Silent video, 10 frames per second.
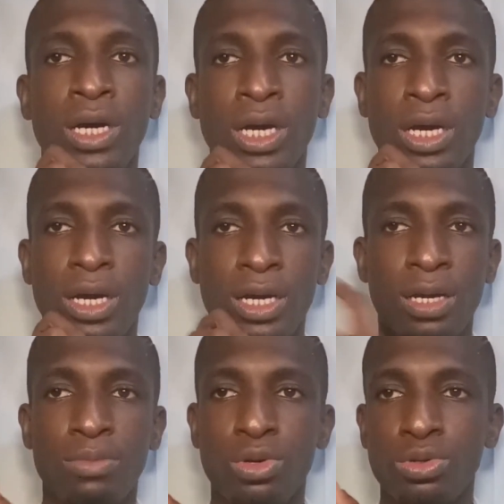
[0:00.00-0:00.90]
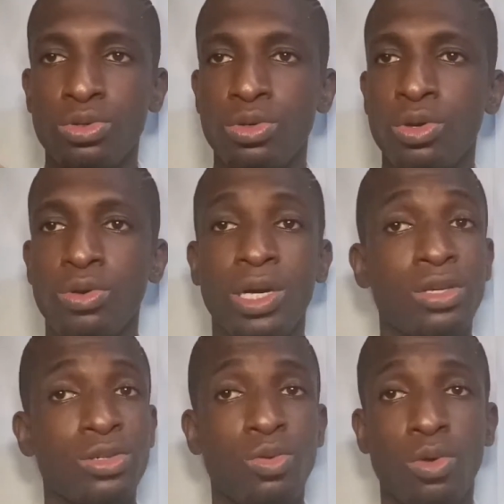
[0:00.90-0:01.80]
and I'm good to go? It
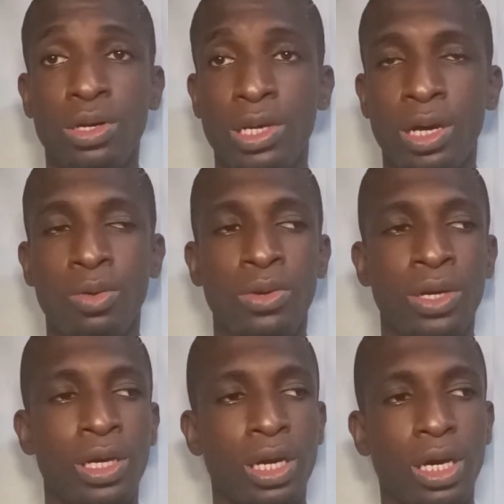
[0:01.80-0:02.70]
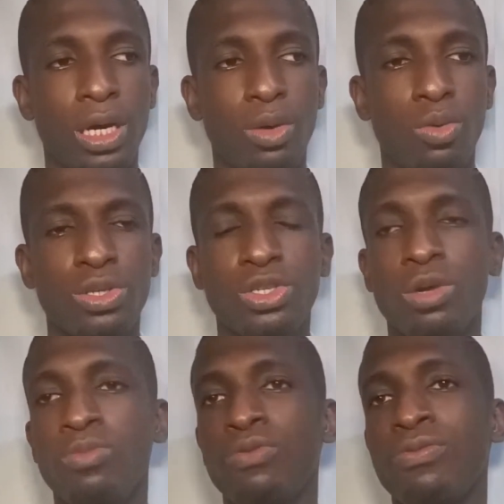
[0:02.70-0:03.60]
doesn't work that way. One
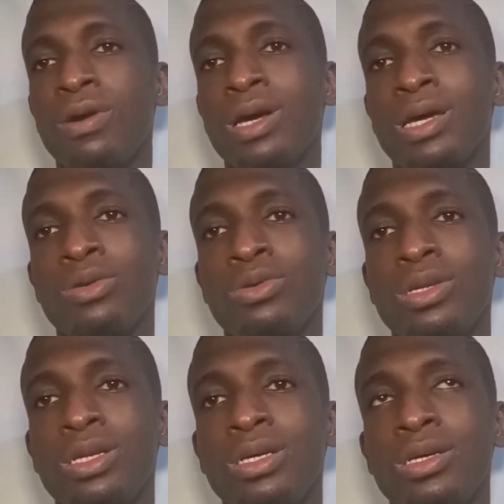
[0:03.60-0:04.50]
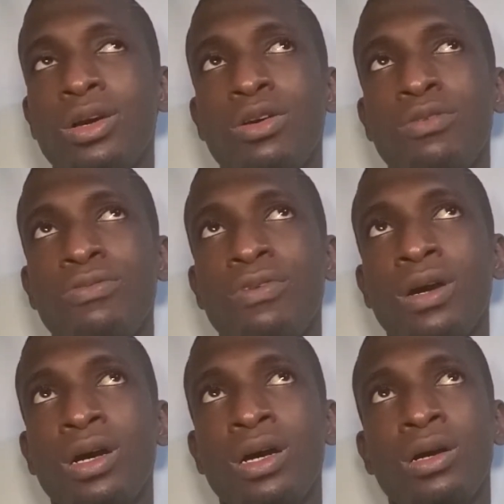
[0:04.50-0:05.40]
subwoofer can only
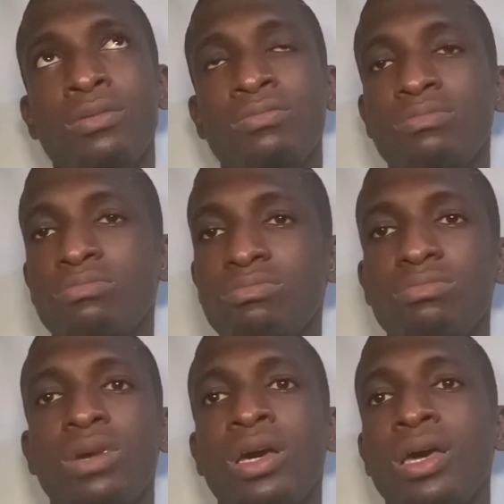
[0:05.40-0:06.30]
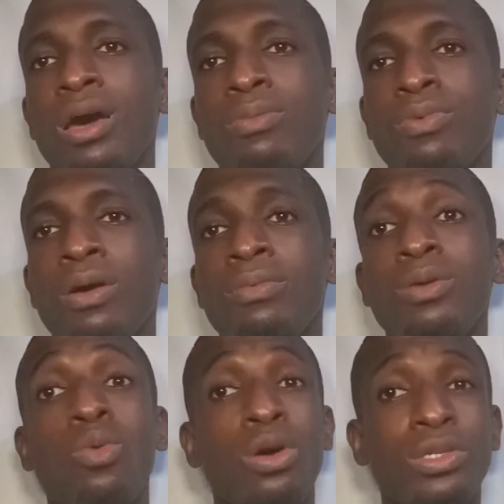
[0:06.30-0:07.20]
cover probably
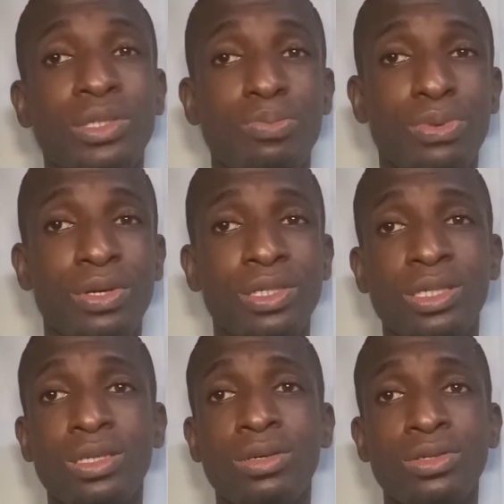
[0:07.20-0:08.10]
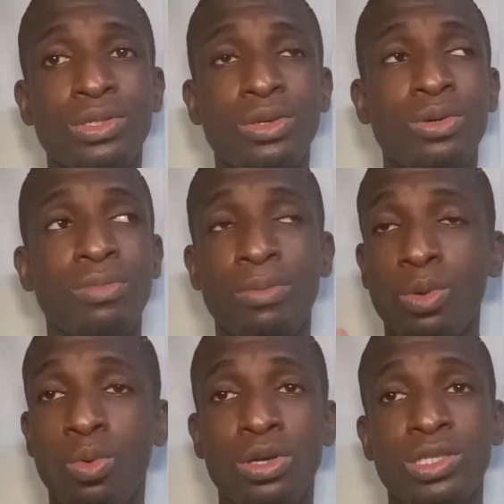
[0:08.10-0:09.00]
one person or so, maybe
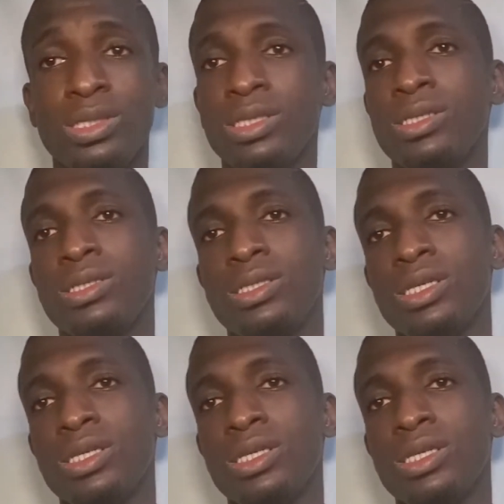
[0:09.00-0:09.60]
one seat.